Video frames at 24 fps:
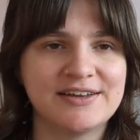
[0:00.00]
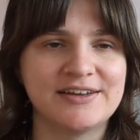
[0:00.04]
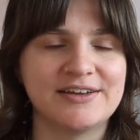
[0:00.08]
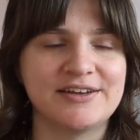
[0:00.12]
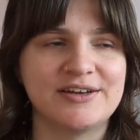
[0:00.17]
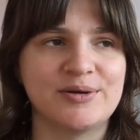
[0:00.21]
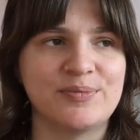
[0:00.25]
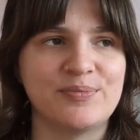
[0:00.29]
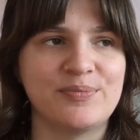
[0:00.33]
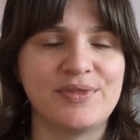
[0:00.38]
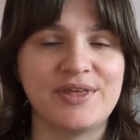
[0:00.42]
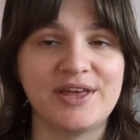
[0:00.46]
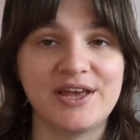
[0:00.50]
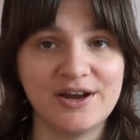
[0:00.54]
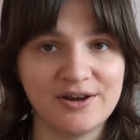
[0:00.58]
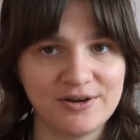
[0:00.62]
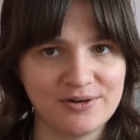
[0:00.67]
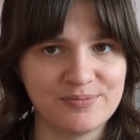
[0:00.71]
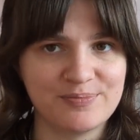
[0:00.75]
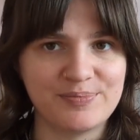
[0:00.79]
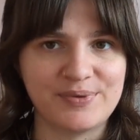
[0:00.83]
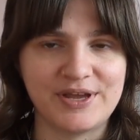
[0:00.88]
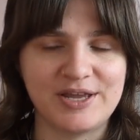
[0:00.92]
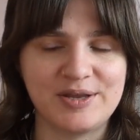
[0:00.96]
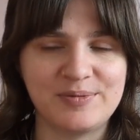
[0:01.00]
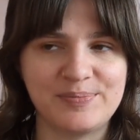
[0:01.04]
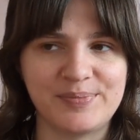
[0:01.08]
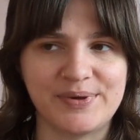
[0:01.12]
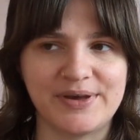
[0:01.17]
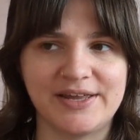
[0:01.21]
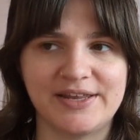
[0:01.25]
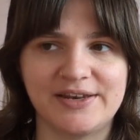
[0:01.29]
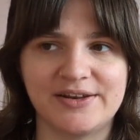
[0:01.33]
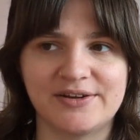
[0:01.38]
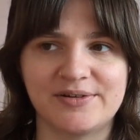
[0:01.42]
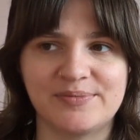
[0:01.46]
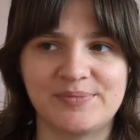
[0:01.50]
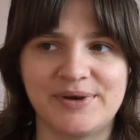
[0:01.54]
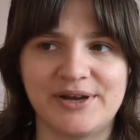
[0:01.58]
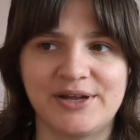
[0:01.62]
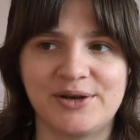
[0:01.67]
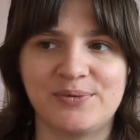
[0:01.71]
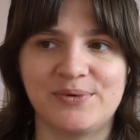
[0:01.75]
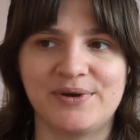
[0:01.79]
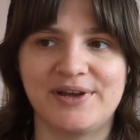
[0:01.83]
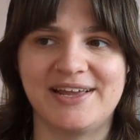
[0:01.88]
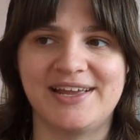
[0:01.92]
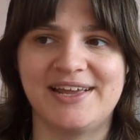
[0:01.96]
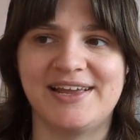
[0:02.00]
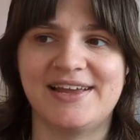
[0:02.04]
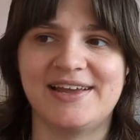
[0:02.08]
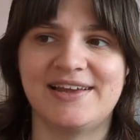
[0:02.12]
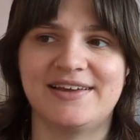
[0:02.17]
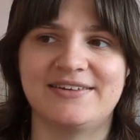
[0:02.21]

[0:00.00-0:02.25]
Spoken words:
They are a paid pattern, by the way,